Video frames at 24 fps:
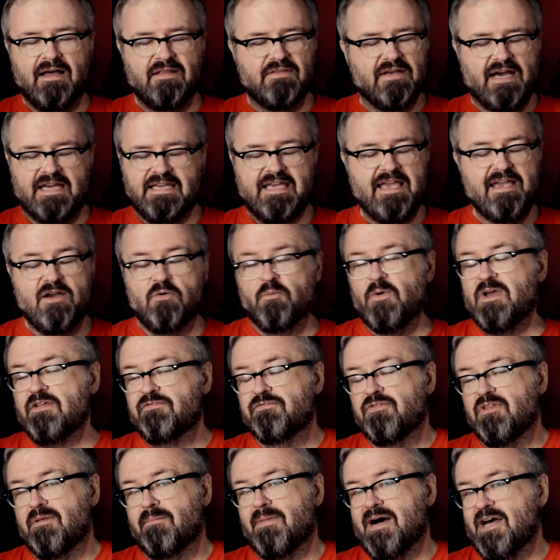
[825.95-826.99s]
I can't wait
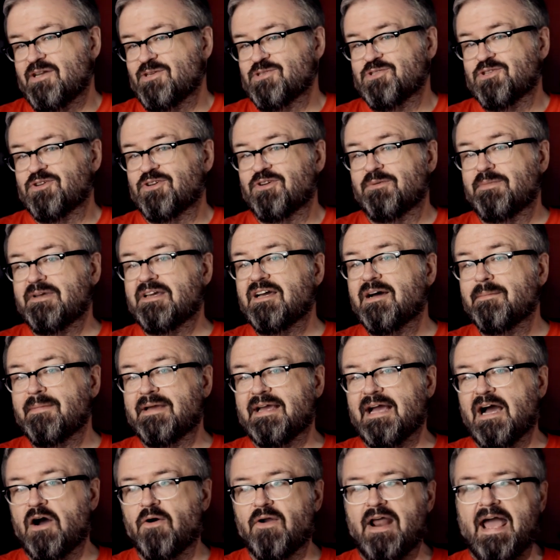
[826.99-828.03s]
for the models that are going to be
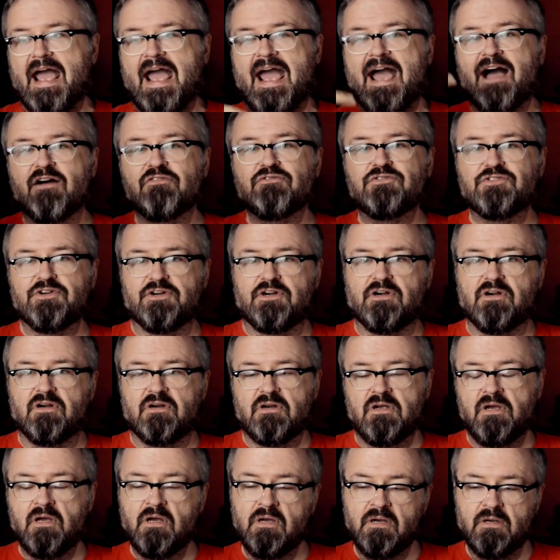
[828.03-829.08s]
coming out after
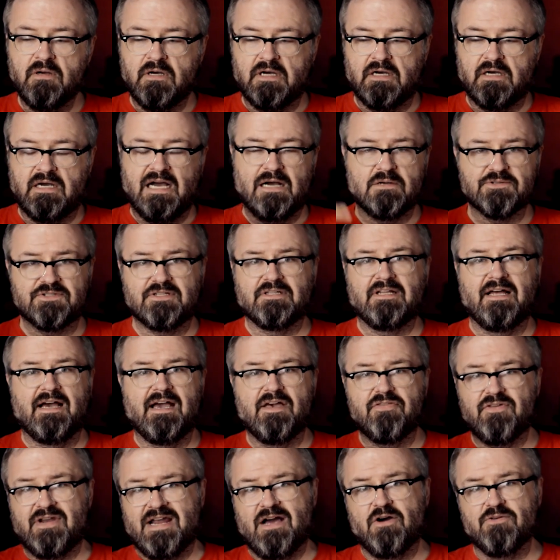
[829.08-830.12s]
uh, House
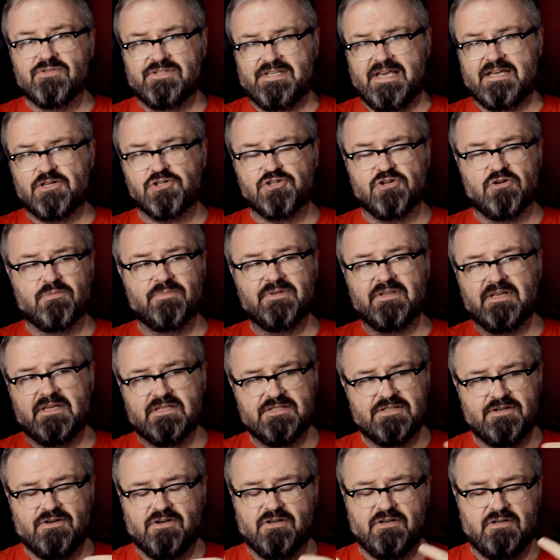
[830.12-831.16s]
Goliath and House Escher
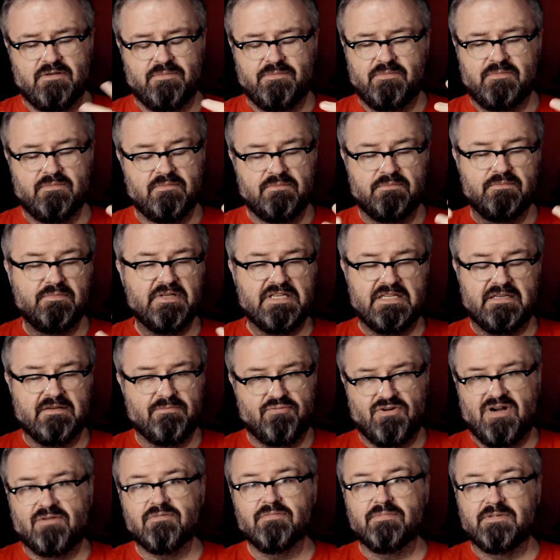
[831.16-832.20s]
because they're going to be
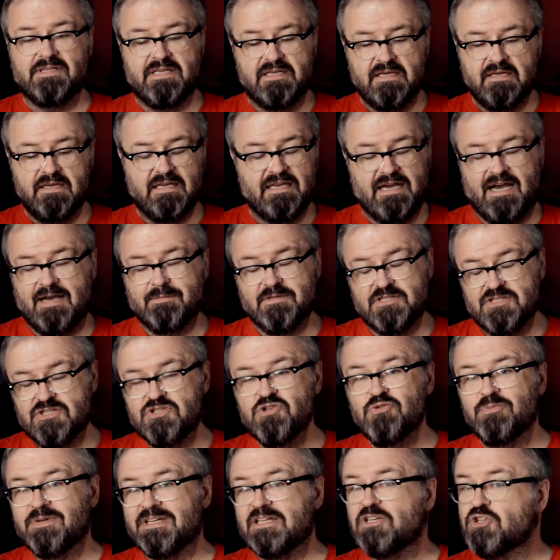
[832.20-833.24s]
probably, I'm
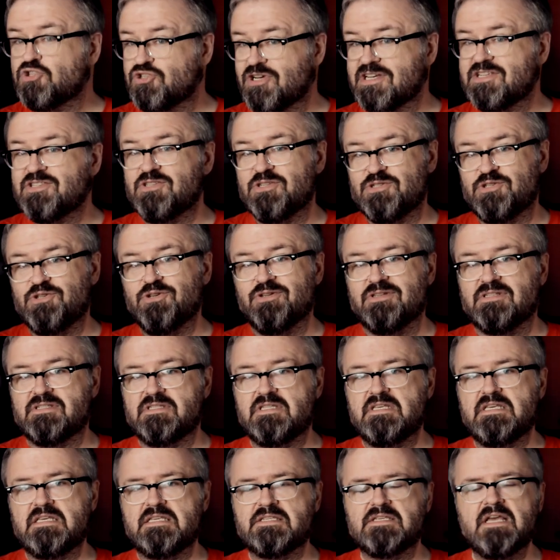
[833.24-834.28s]
assuming, just as good as
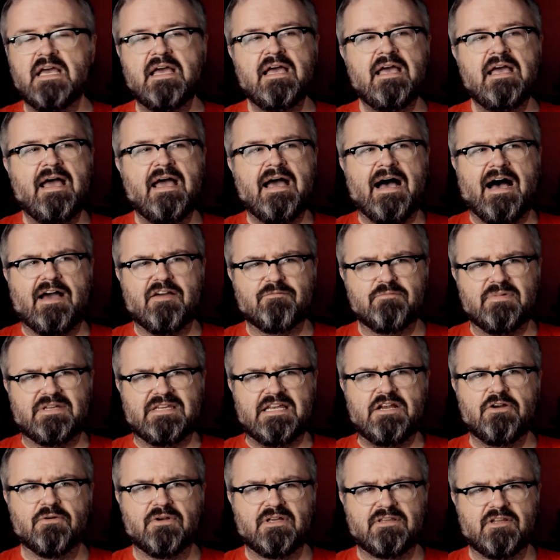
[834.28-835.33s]
these. I've been
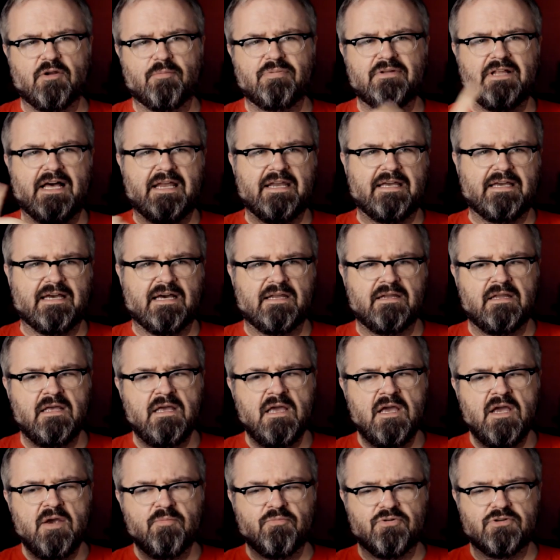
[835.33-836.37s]
hearing they're planning on
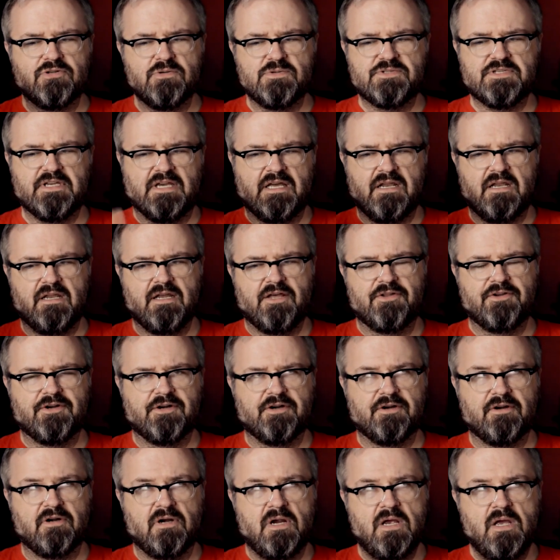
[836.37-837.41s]
producing
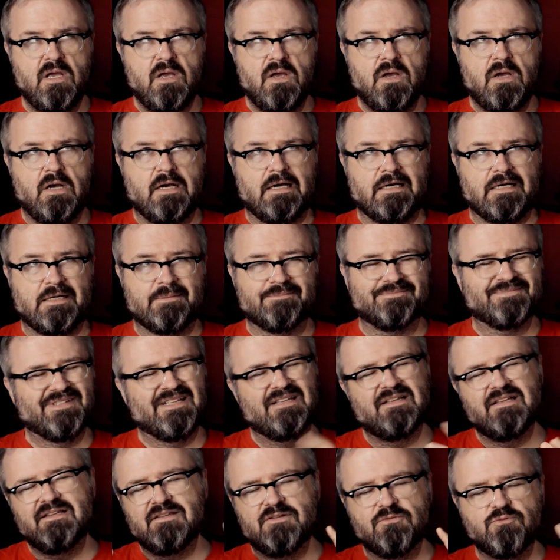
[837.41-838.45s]
another. Um,
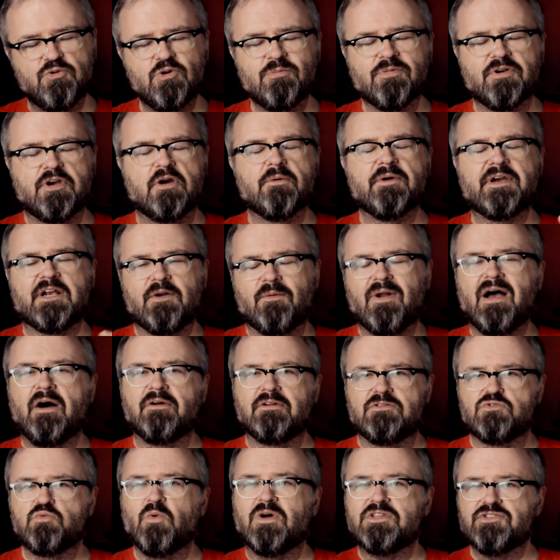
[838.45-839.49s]
the rumor going
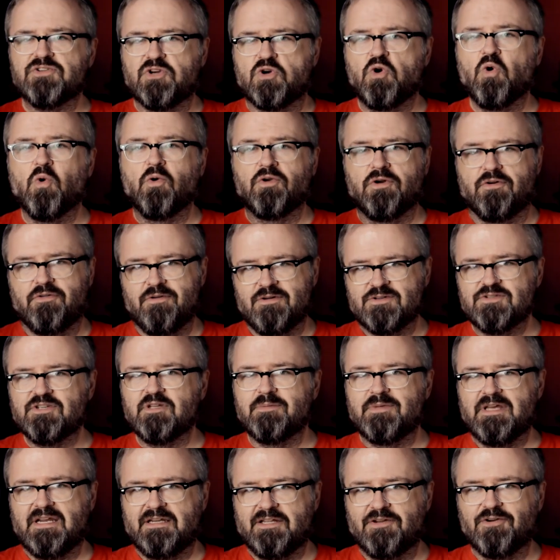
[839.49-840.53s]
around is once a quarter there's going
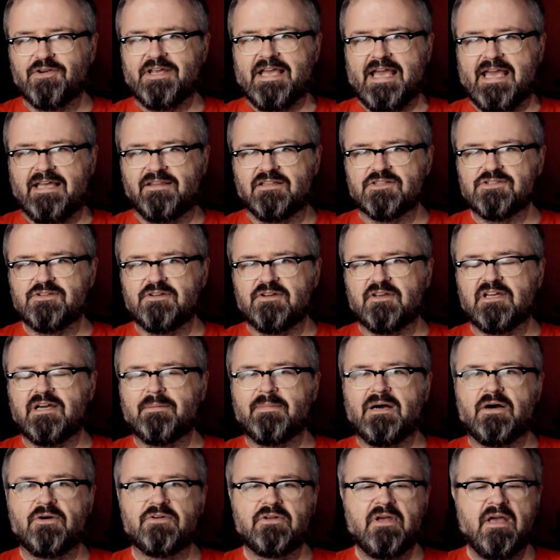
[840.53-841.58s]
to be another gang that's going to
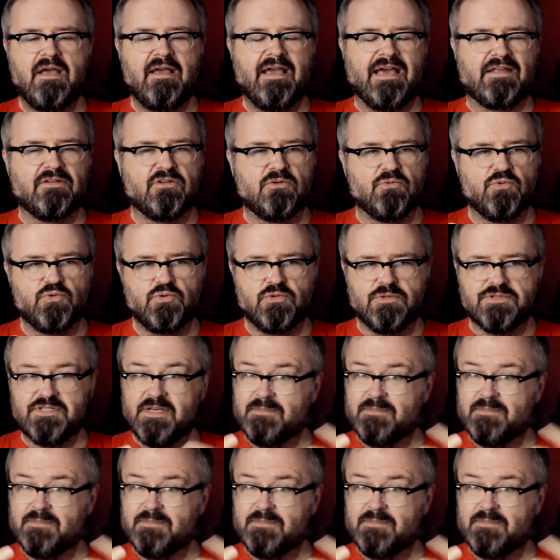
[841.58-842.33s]
come out, and the rules